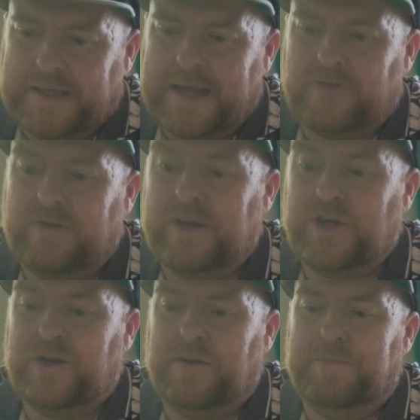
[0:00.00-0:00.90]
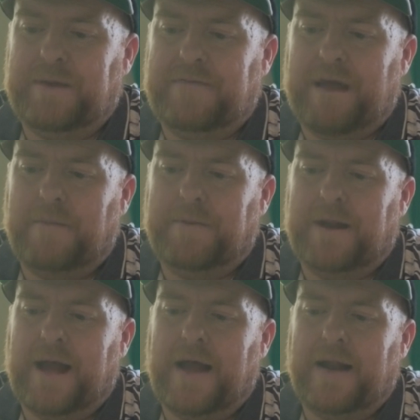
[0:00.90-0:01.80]
their traditional beef
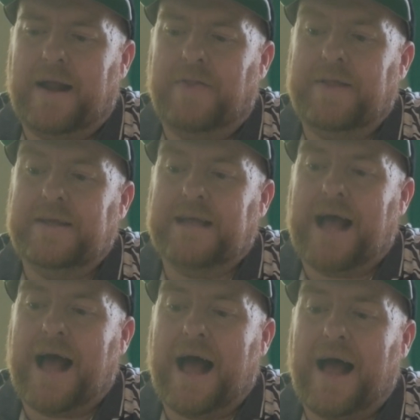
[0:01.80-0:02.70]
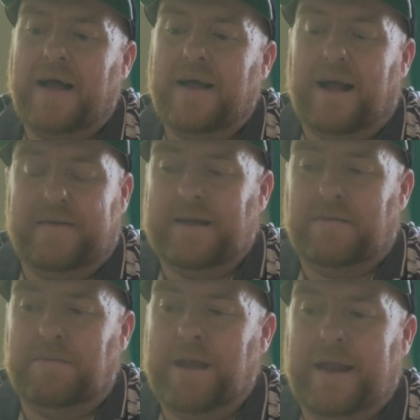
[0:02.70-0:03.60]
empanada. Now I've had
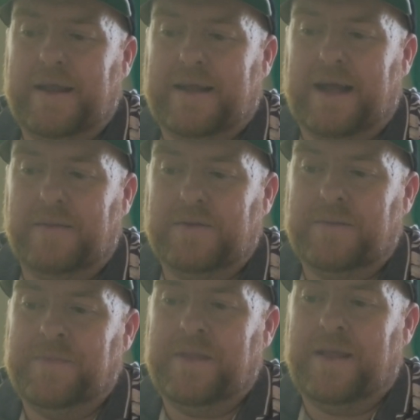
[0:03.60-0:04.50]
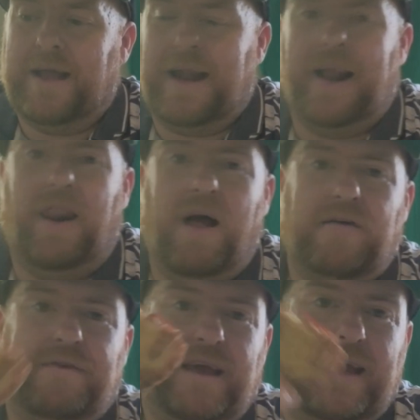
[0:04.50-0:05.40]
them many a times. And I
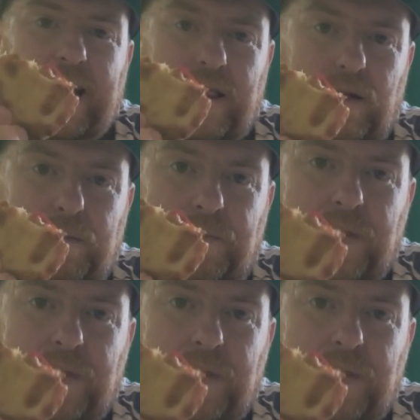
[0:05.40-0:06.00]
love eating them